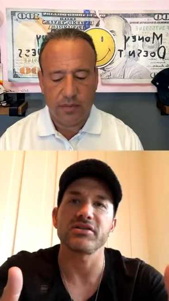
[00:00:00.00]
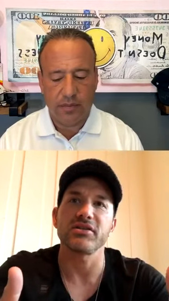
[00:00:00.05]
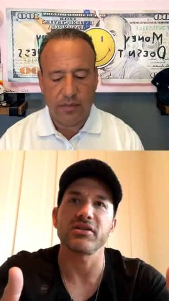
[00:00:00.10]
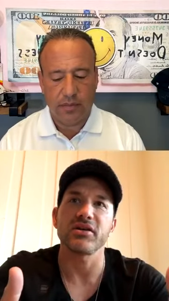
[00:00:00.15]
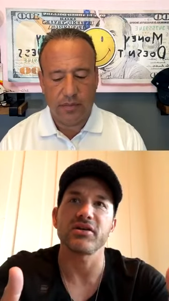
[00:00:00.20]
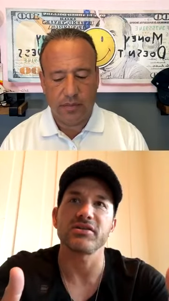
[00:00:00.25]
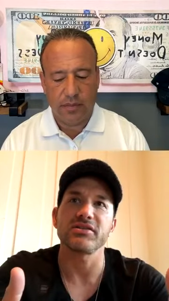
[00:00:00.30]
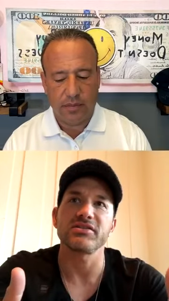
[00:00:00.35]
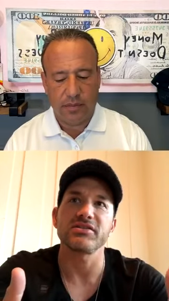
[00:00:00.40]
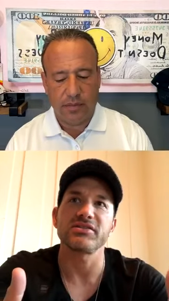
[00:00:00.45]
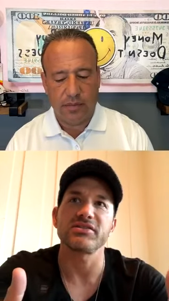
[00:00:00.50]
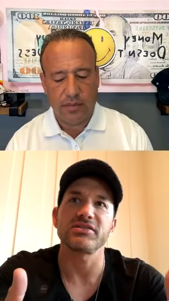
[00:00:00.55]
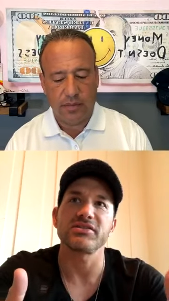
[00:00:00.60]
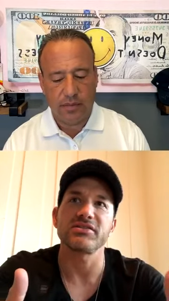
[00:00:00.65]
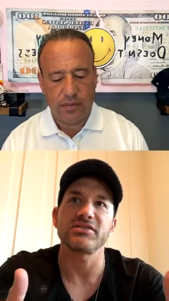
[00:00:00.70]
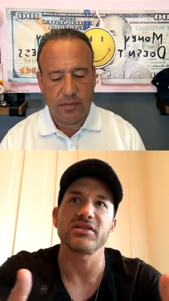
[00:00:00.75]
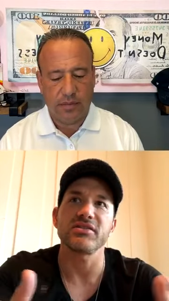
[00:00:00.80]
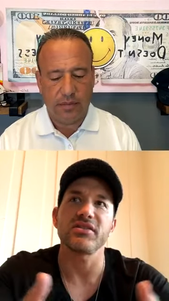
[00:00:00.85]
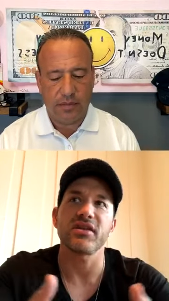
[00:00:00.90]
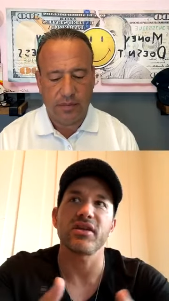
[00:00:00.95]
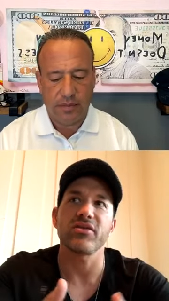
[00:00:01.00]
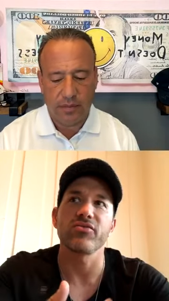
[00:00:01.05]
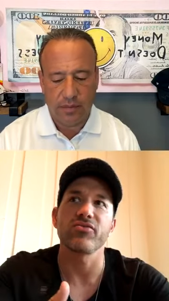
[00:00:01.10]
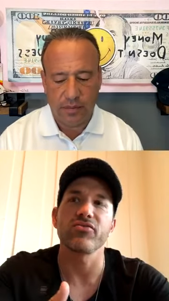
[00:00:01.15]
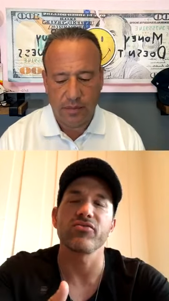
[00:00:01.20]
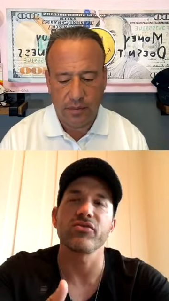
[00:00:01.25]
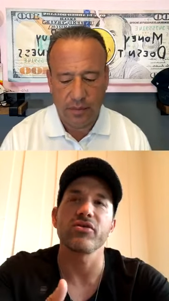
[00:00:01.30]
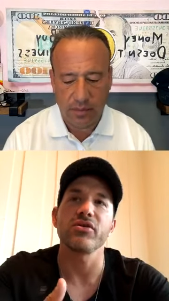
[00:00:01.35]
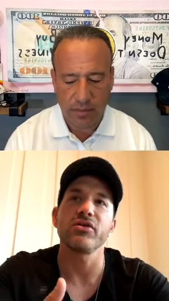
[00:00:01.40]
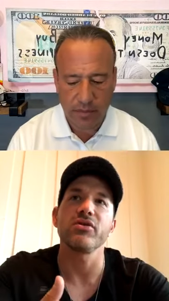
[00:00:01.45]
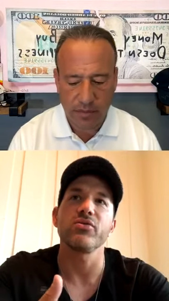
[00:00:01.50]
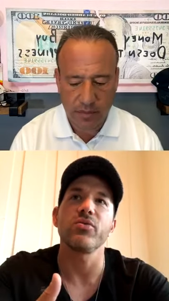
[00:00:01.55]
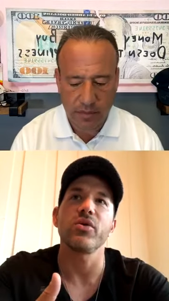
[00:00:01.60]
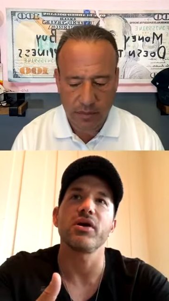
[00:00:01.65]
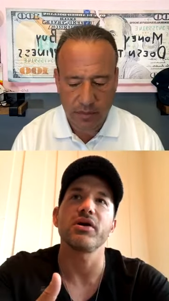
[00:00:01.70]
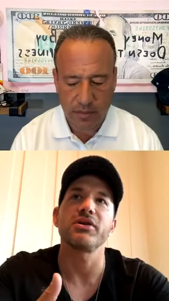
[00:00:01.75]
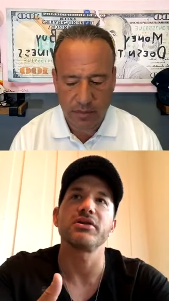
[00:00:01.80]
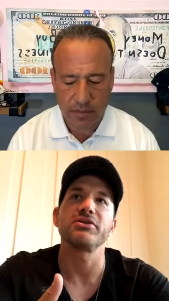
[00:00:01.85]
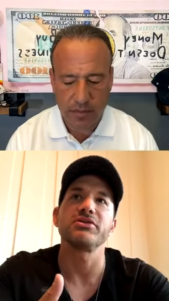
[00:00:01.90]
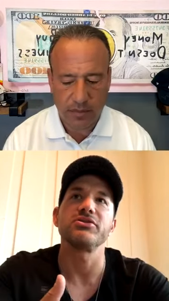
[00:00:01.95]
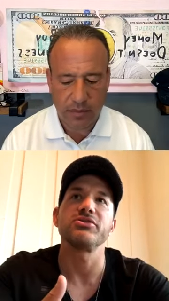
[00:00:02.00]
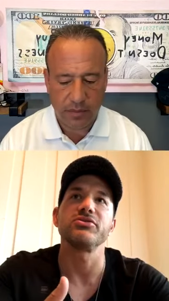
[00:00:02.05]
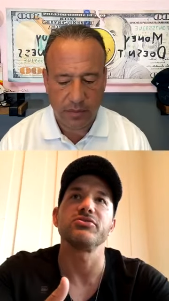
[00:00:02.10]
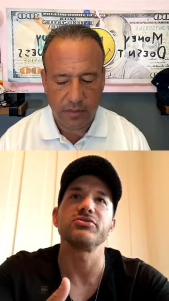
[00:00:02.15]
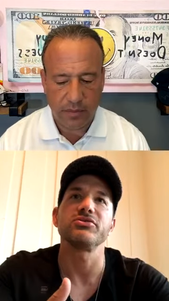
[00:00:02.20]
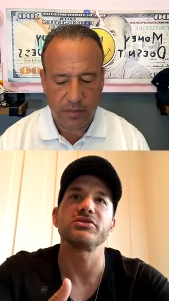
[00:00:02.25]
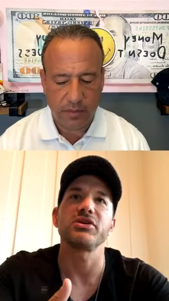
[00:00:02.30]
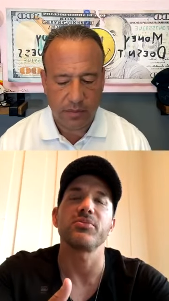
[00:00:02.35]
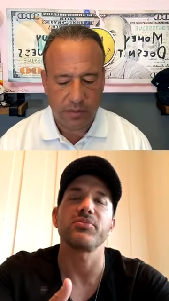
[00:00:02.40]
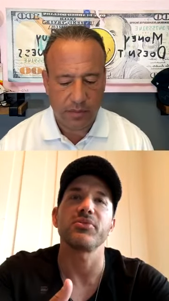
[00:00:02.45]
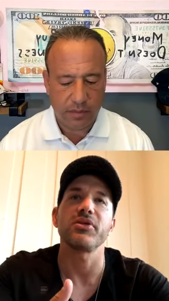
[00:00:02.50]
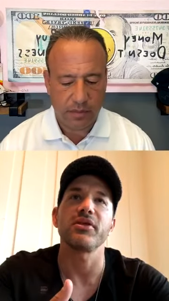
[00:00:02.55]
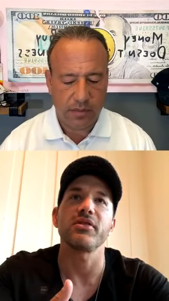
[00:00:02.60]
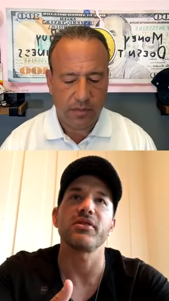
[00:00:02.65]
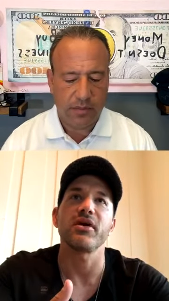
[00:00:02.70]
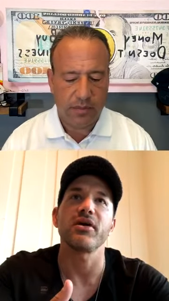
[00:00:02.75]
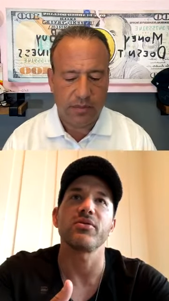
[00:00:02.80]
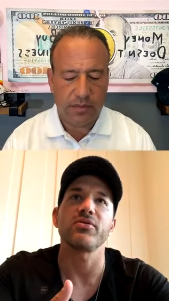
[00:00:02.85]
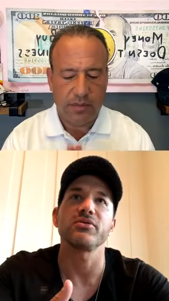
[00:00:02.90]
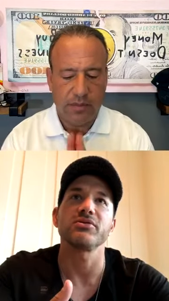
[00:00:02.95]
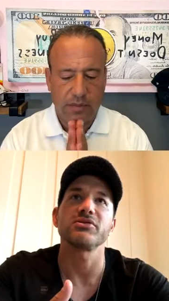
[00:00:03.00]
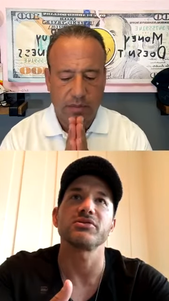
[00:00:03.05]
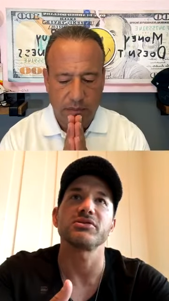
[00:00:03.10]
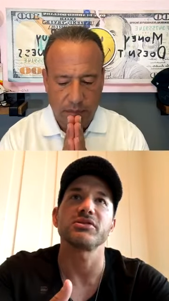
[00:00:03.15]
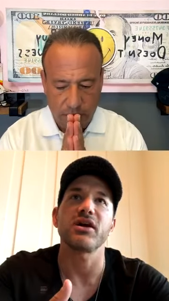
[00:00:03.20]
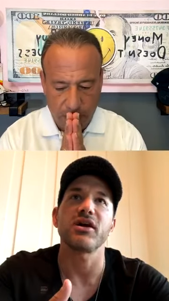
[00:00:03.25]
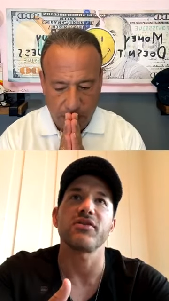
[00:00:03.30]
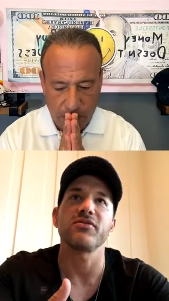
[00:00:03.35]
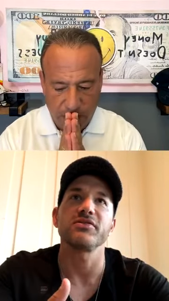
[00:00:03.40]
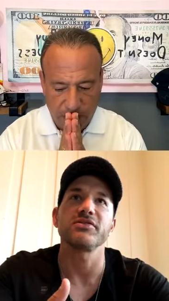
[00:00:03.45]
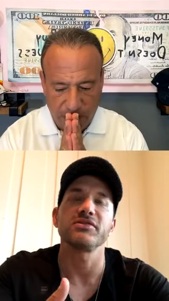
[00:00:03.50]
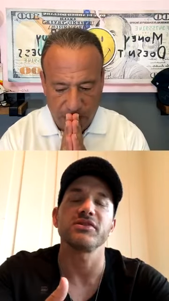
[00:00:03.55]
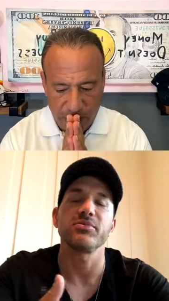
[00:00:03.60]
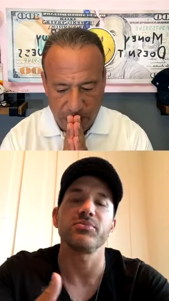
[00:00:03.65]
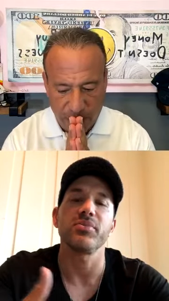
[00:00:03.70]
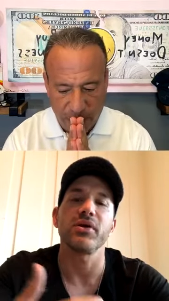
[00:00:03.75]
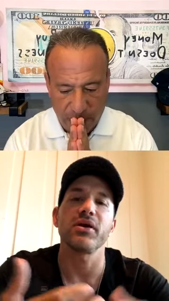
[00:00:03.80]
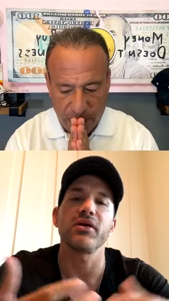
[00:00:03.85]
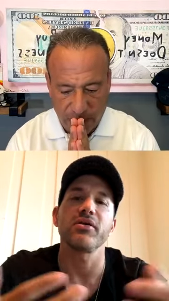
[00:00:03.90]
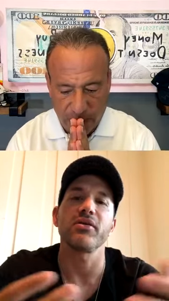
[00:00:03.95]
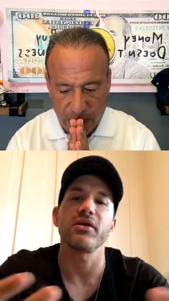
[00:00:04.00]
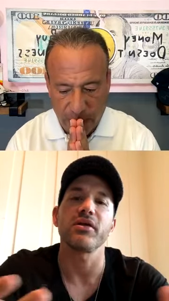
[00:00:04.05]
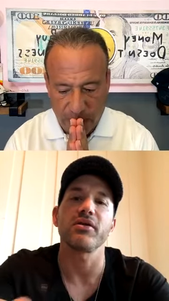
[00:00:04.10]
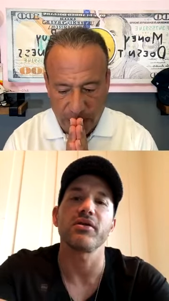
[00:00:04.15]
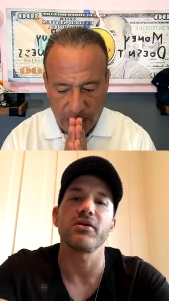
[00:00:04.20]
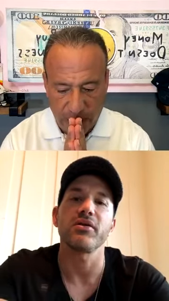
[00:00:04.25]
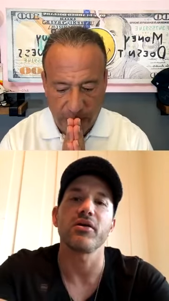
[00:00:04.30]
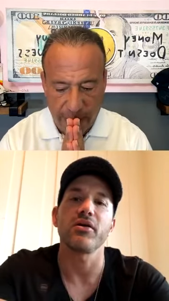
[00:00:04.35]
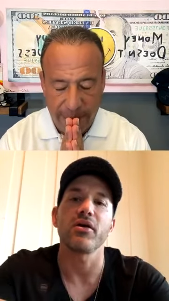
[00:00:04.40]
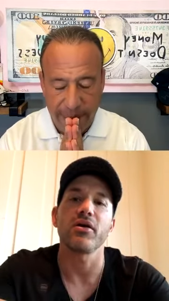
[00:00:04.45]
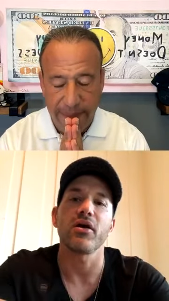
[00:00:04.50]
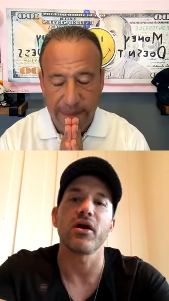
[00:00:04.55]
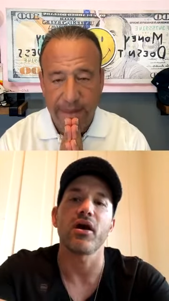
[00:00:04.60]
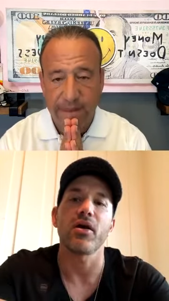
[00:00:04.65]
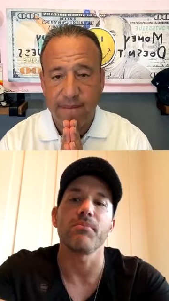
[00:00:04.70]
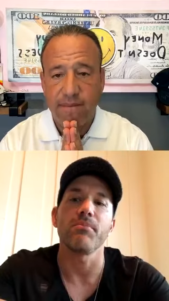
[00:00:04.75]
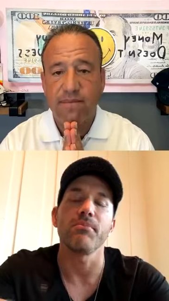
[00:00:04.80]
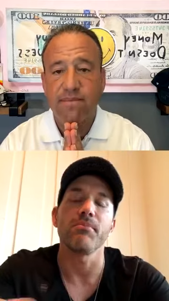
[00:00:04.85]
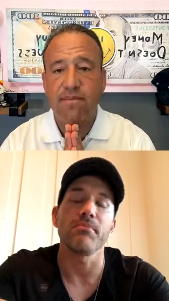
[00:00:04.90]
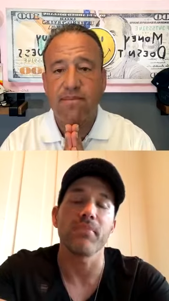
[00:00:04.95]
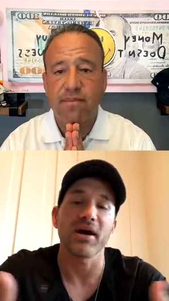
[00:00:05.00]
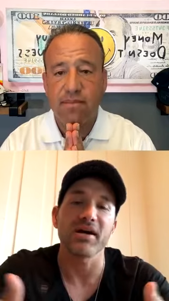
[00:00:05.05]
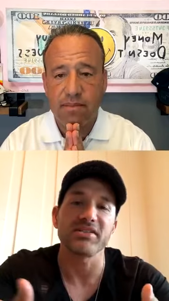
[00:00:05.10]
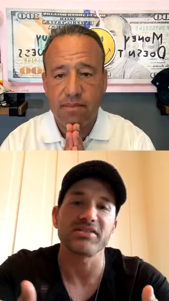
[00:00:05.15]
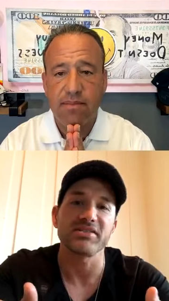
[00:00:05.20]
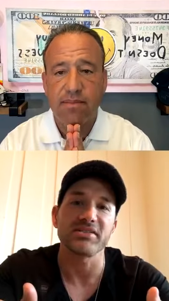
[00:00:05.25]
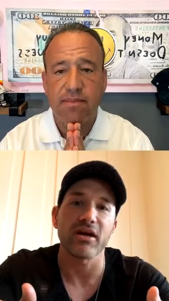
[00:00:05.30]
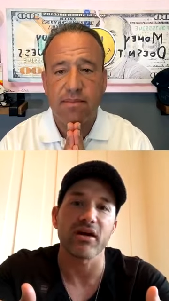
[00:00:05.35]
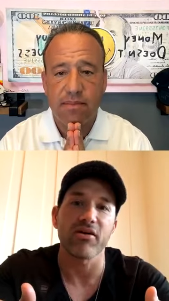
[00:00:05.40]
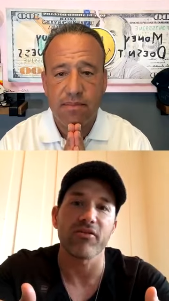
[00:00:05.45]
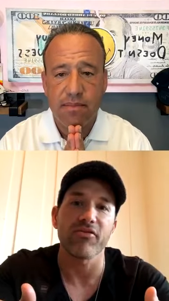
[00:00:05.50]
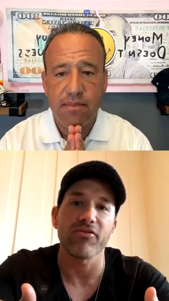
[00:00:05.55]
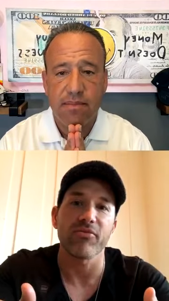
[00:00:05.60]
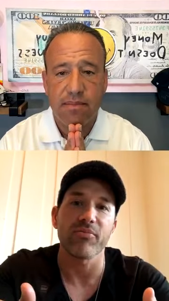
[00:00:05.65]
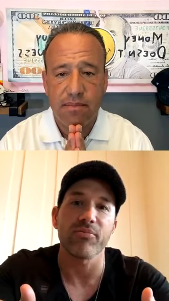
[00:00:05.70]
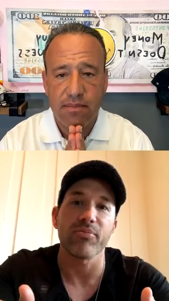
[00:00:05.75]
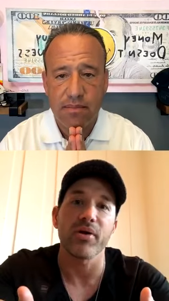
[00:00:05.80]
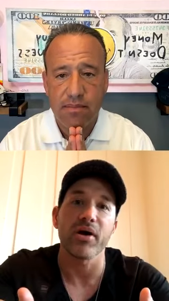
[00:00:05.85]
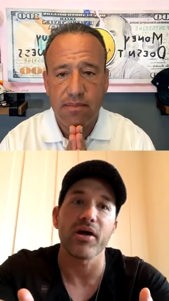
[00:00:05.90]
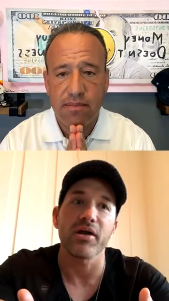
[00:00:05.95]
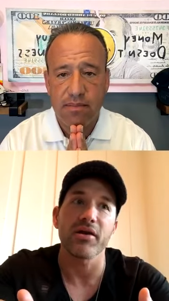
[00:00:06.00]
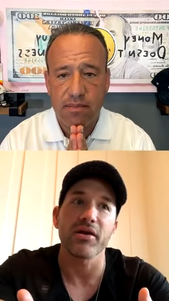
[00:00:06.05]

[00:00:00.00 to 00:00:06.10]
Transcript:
Speaker 1: I said that I really wanted to do something that was obviously bigger than myself, but